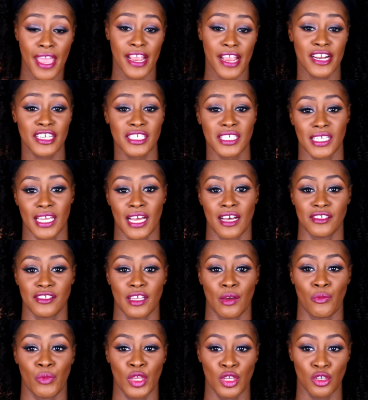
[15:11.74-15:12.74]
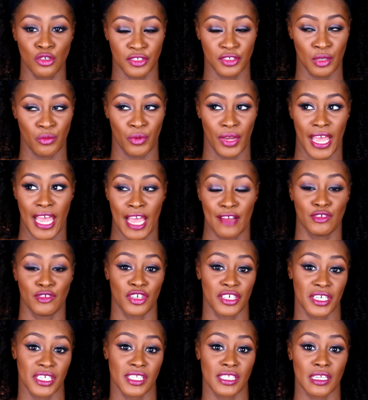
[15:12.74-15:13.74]
hairstyles that we usually would have
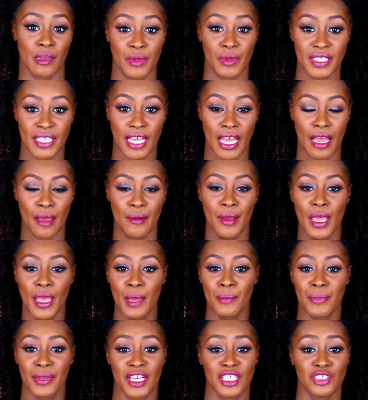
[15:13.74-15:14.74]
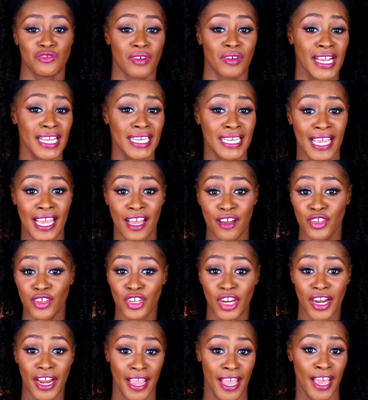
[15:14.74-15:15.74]
during the summertime. Because right now,
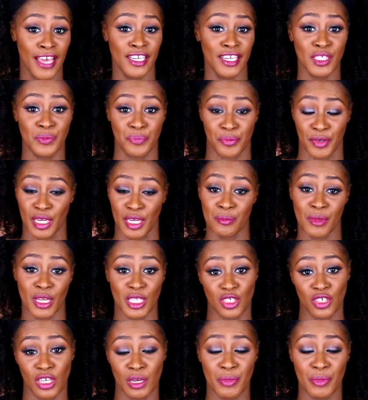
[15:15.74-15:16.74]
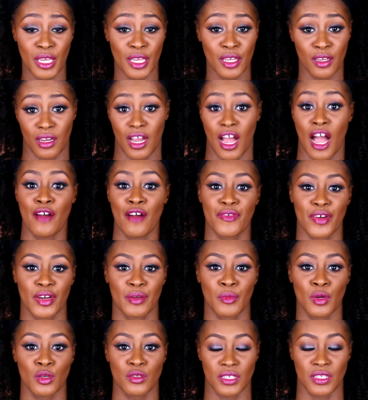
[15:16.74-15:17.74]
your head is pretty much going to be
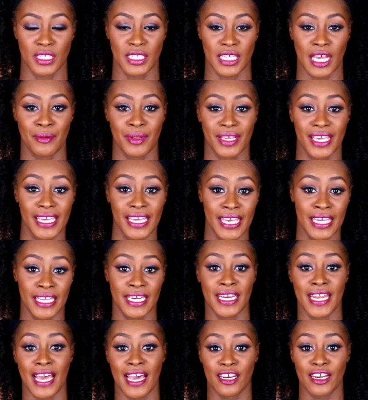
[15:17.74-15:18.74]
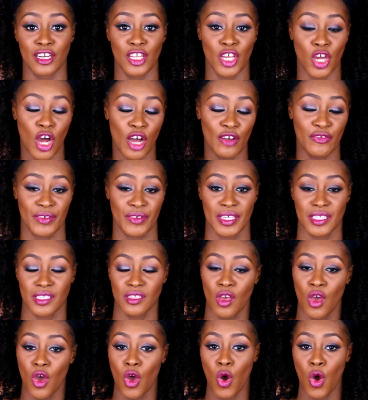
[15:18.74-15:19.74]
covered most of the time to get in and out of the office
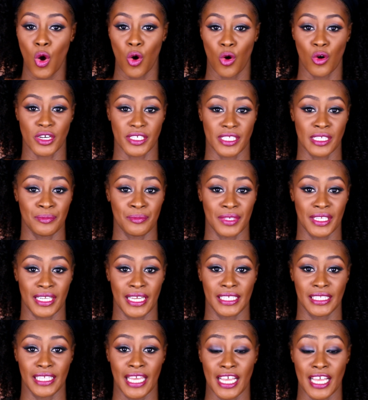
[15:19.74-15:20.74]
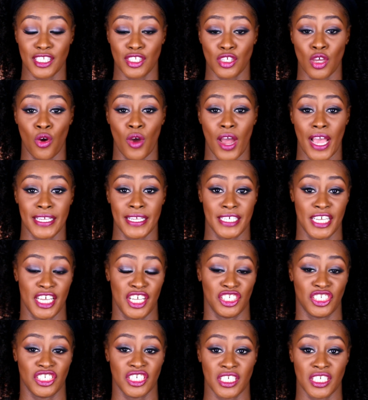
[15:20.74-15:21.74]
or something like that. So
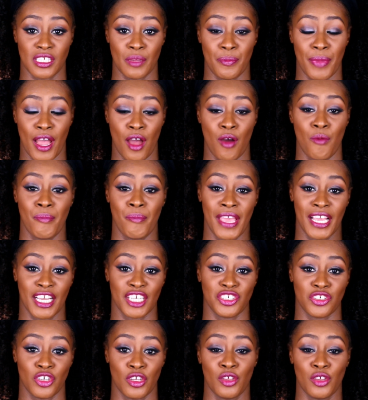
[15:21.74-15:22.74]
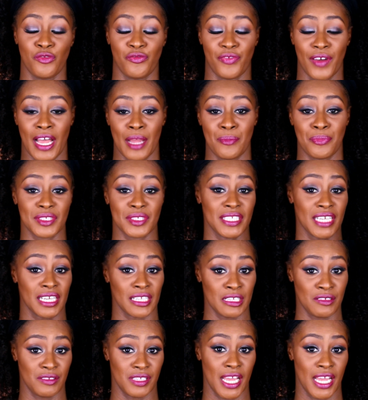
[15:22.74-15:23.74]
it's just about making sure you find
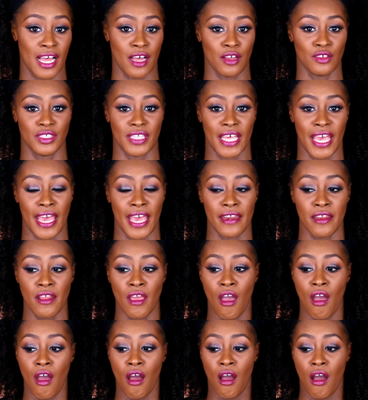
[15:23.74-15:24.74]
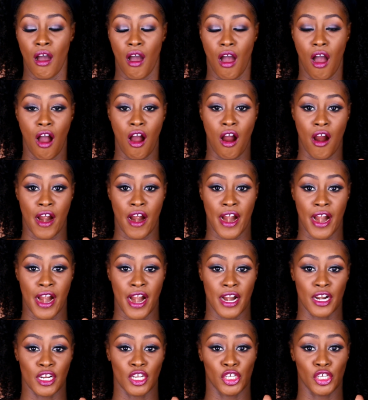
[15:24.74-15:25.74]
protective styles that
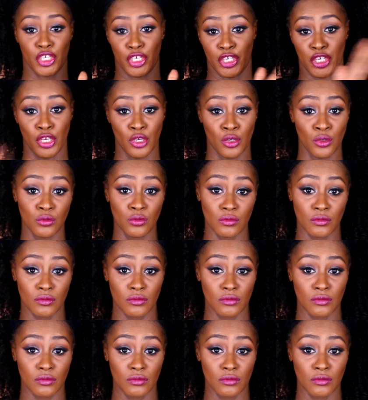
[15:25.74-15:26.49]
are cute,